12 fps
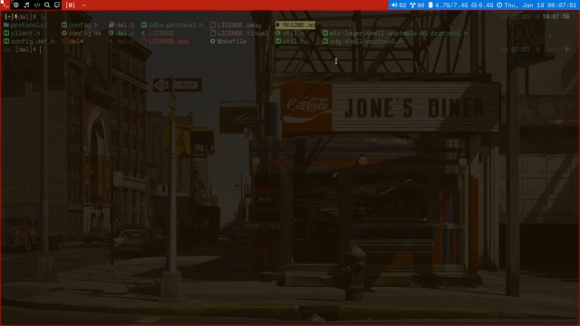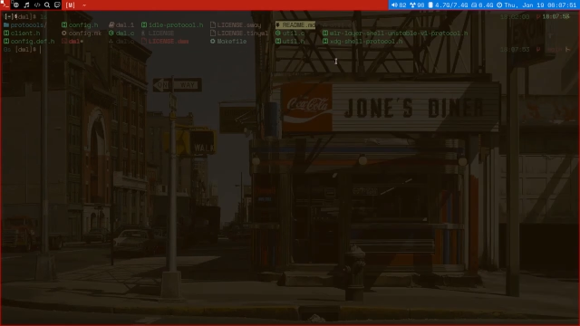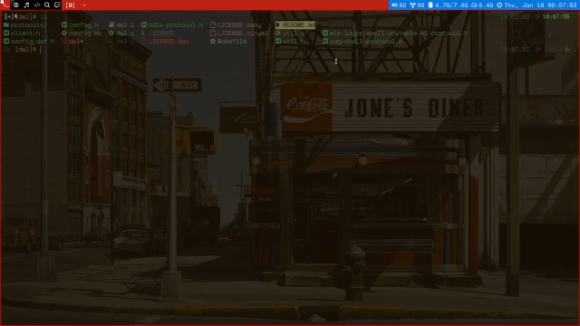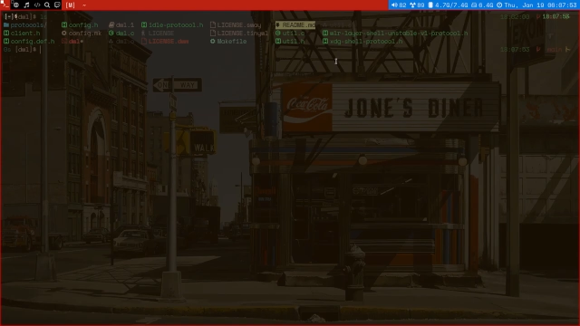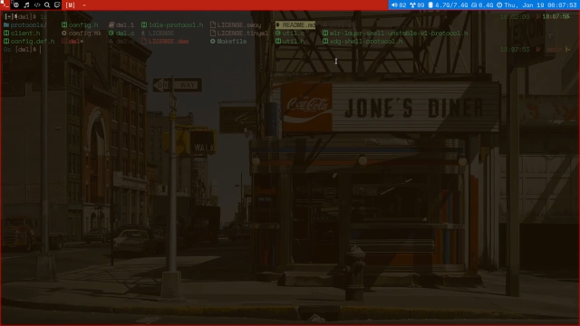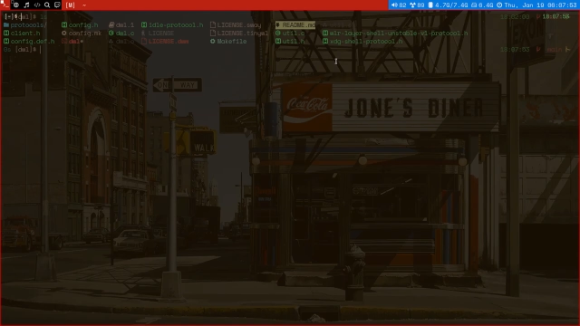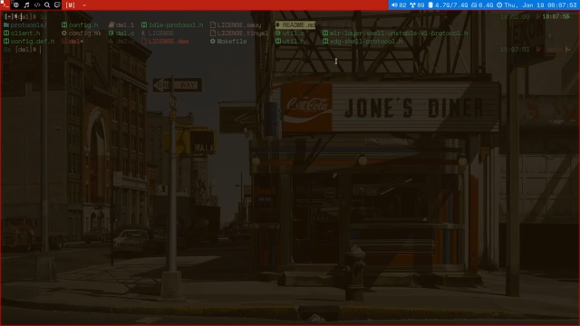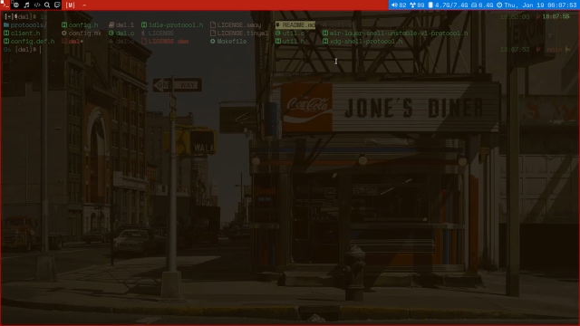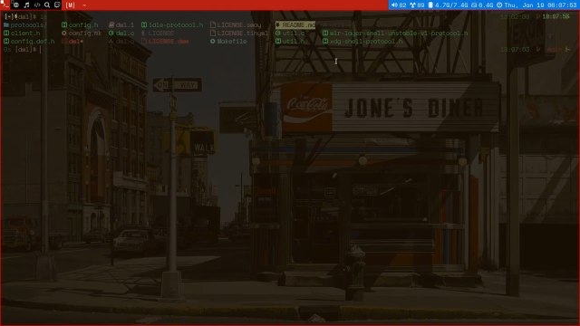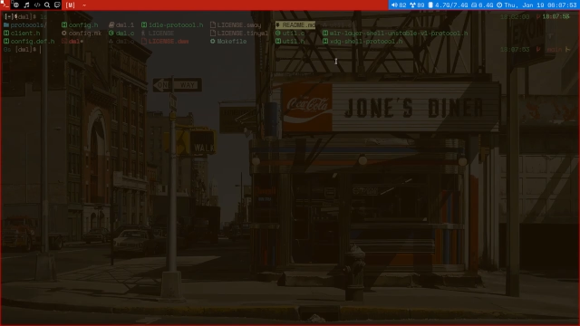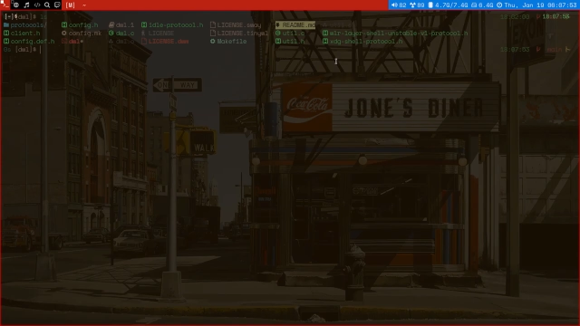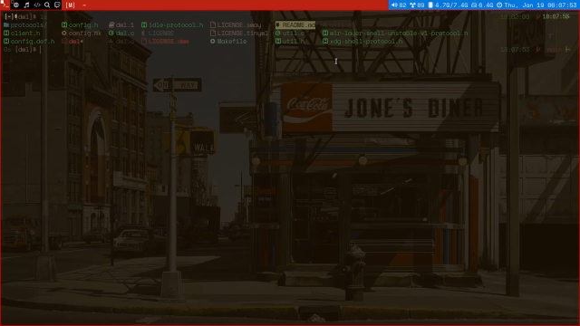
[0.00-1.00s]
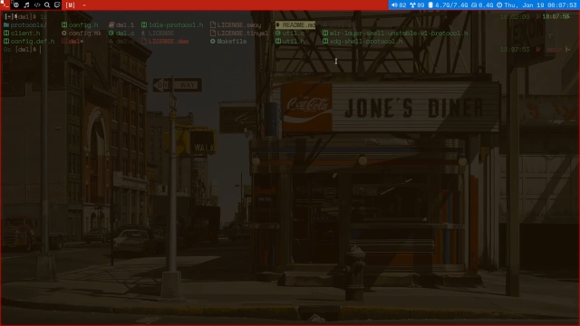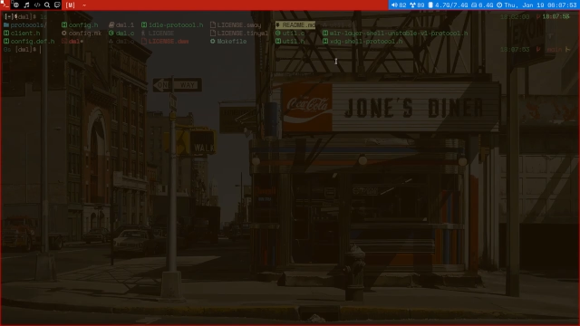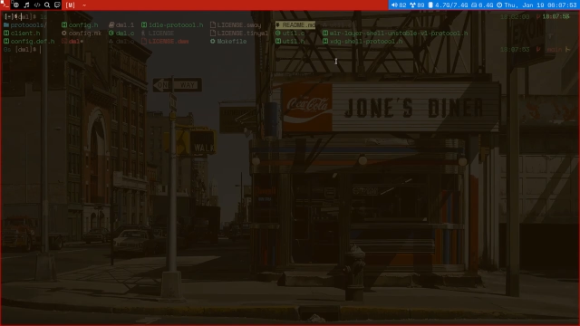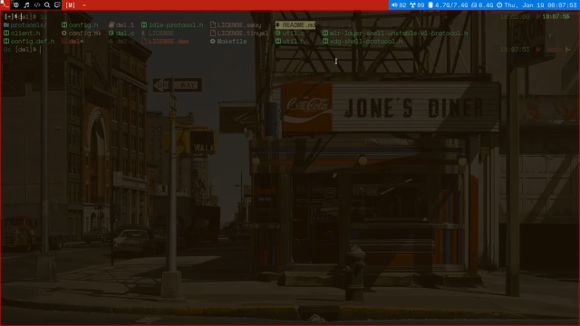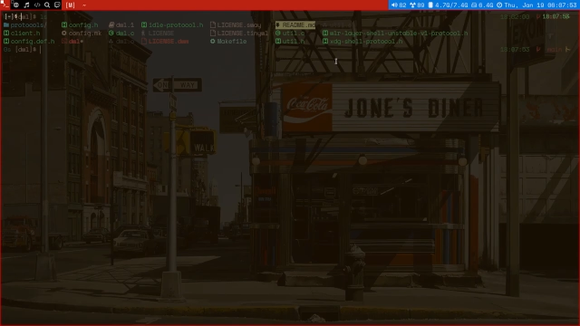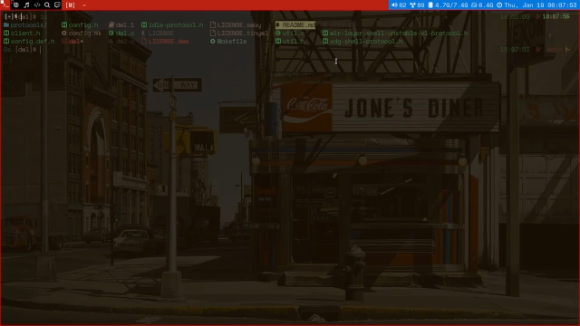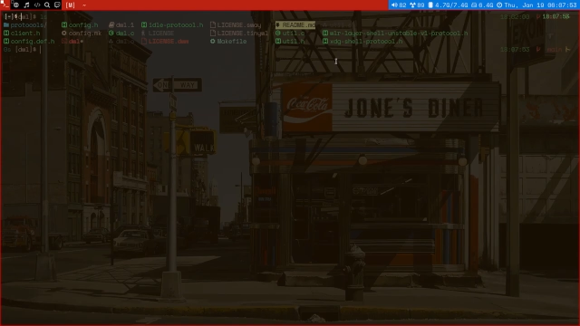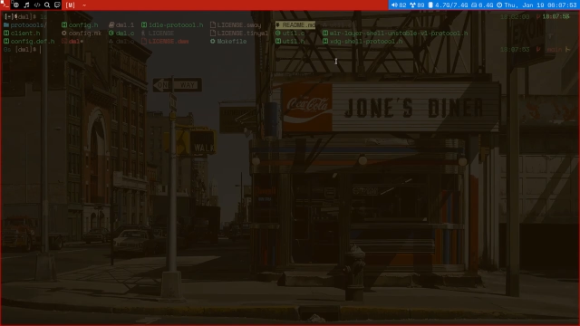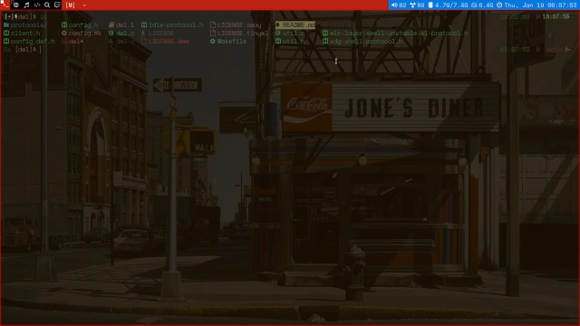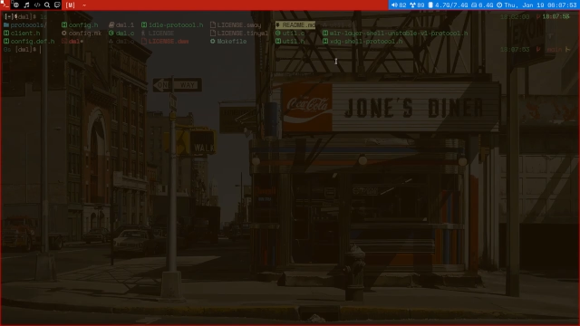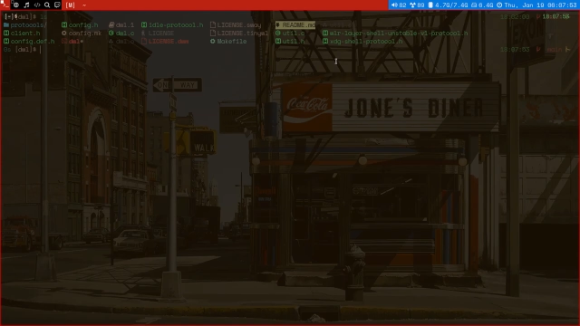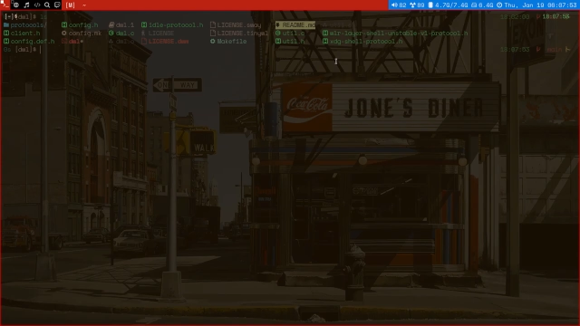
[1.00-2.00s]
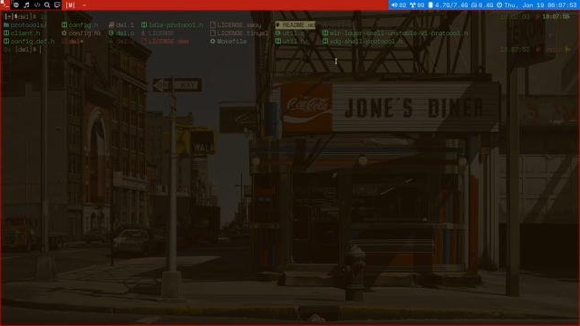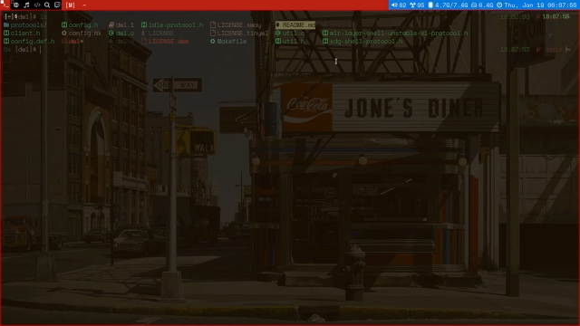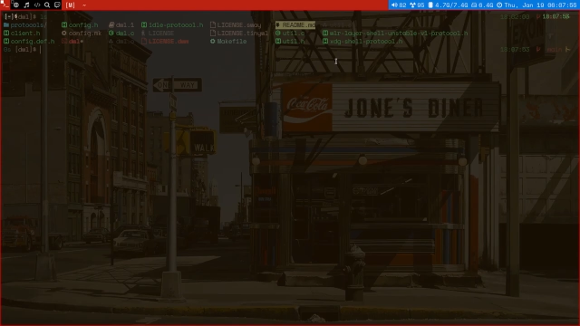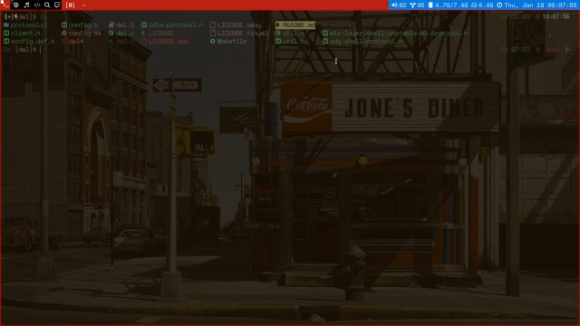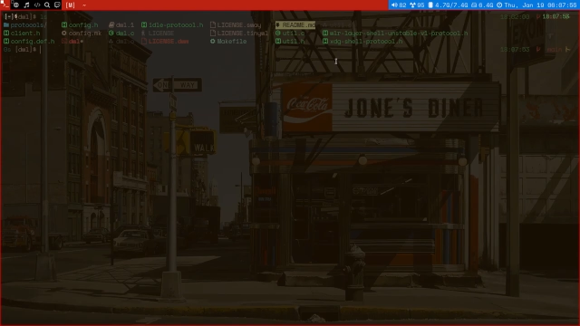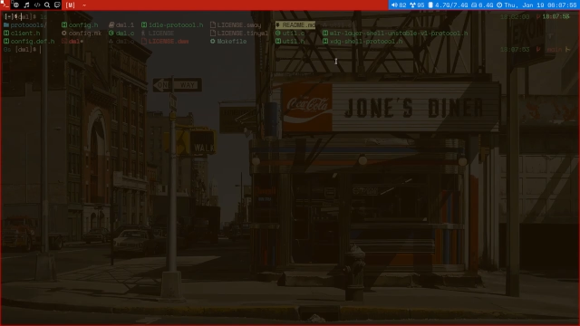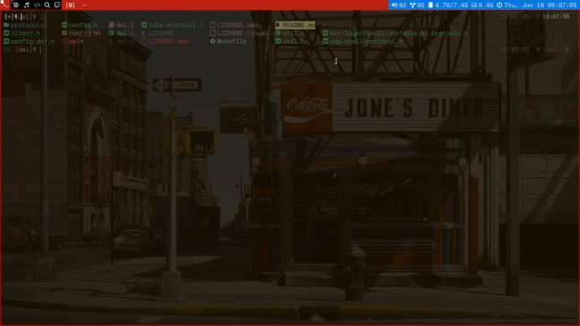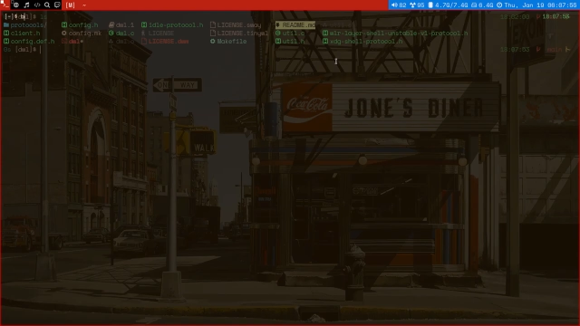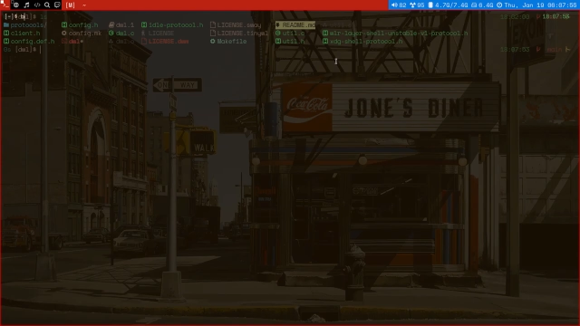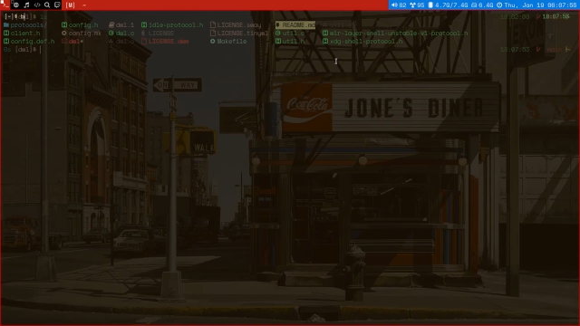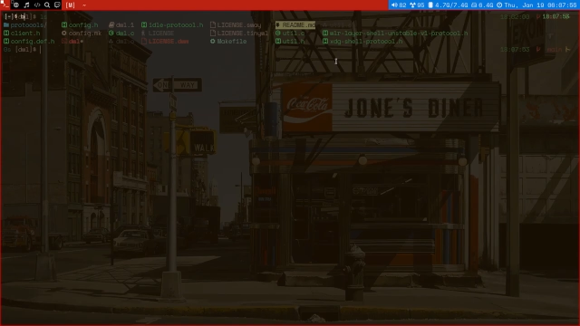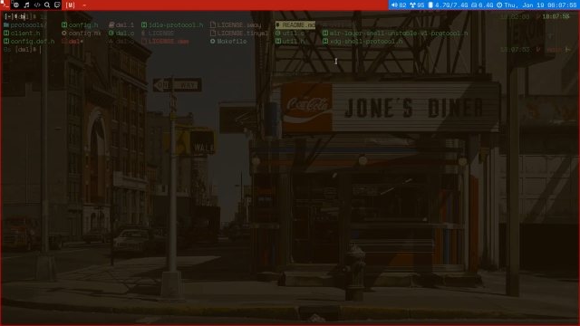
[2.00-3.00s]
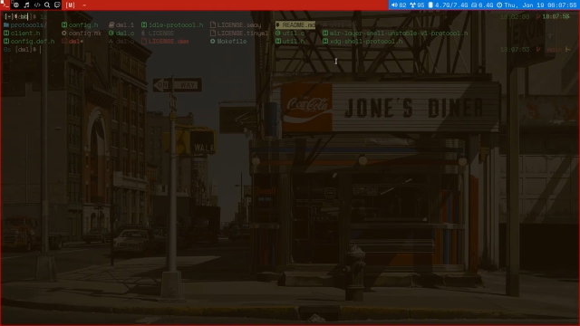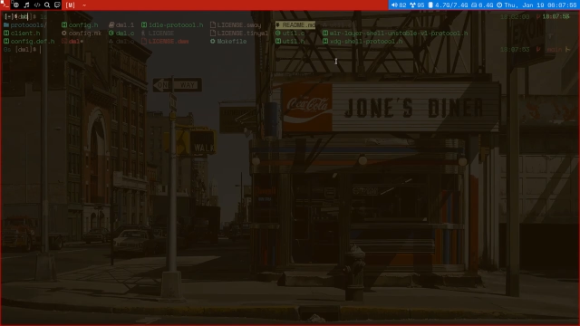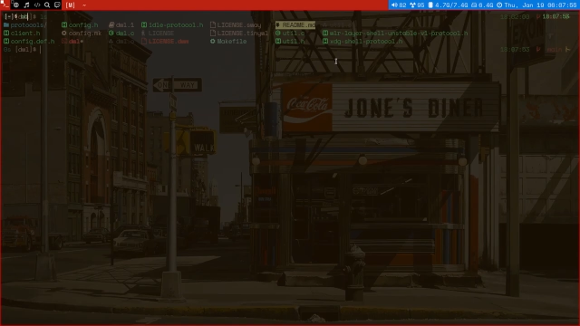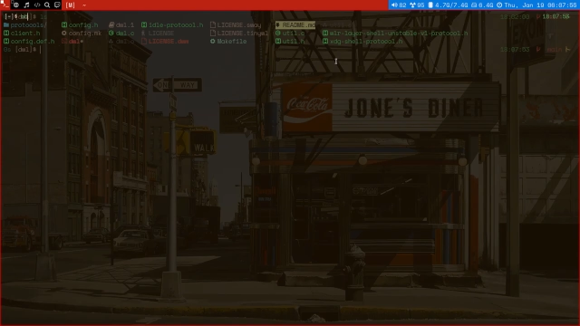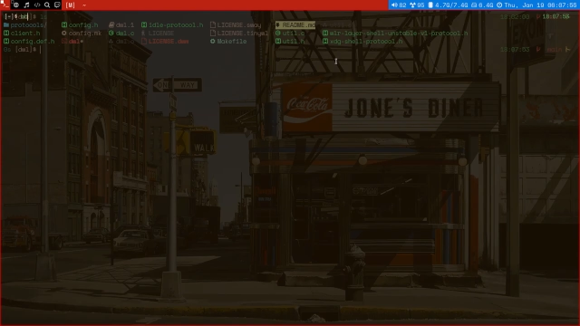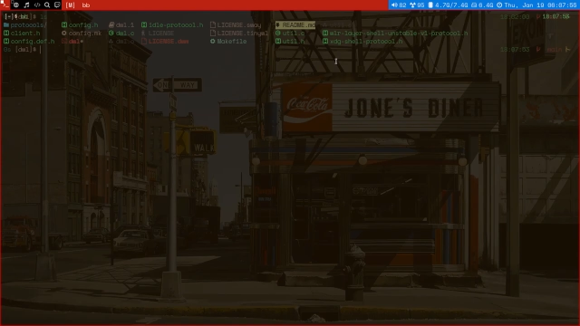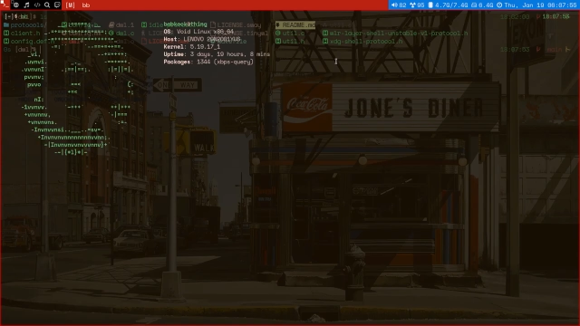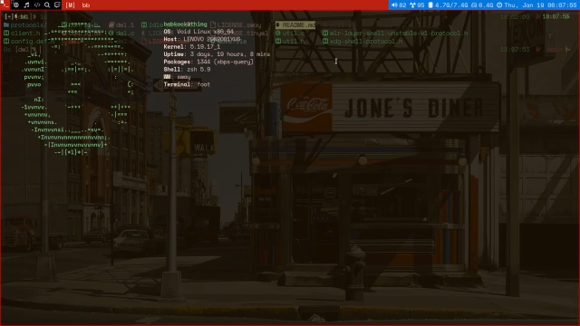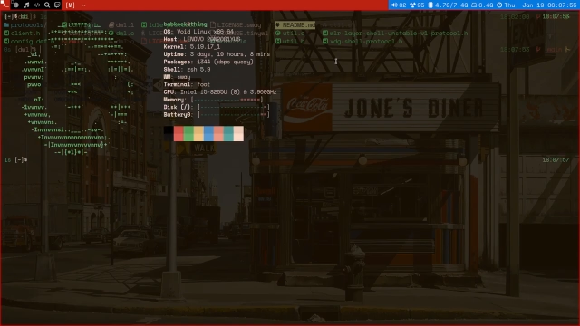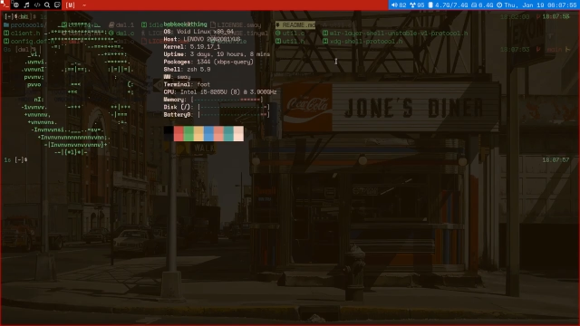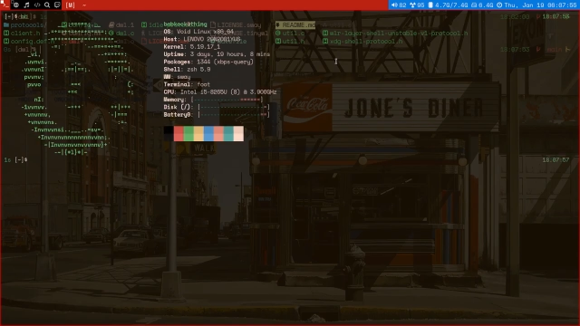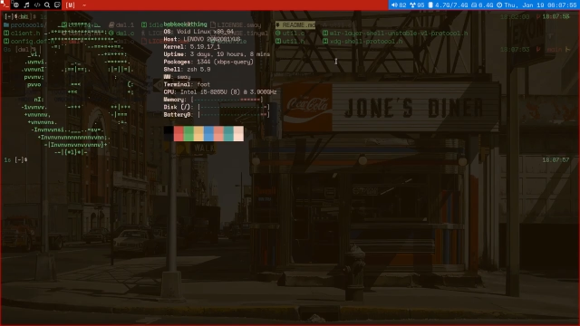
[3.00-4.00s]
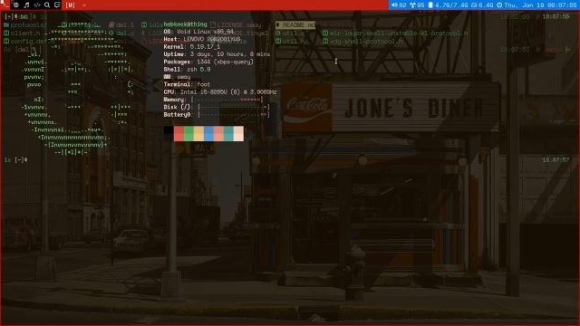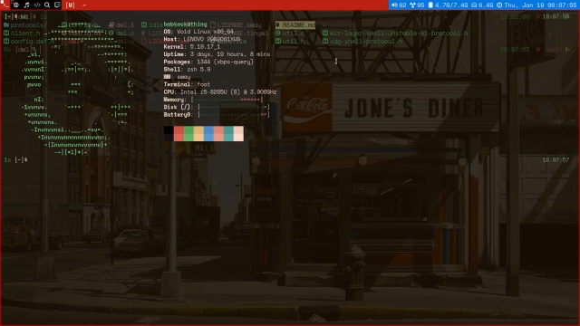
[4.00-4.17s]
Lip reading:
[unreadable: no face in view]